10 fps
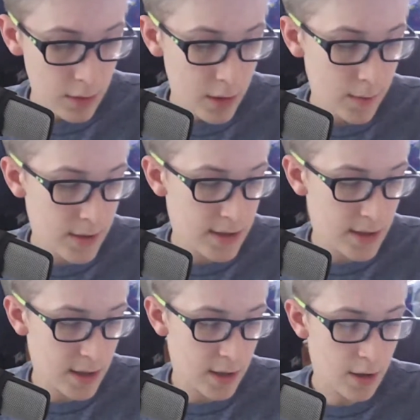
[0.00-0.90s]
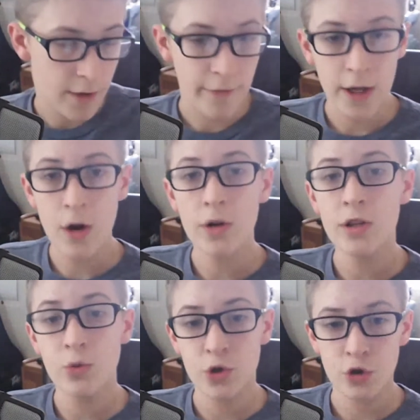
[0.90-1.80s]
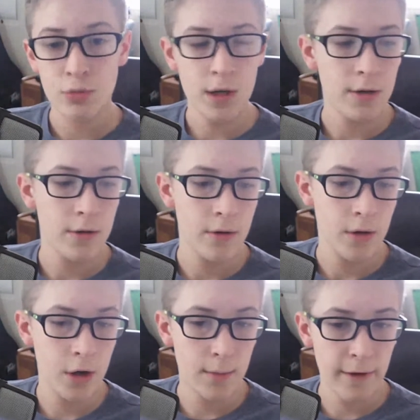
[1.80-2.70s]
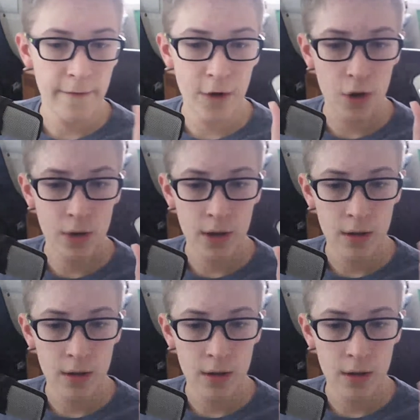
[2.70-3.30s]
let me see here. If I go to YouTube on my phone,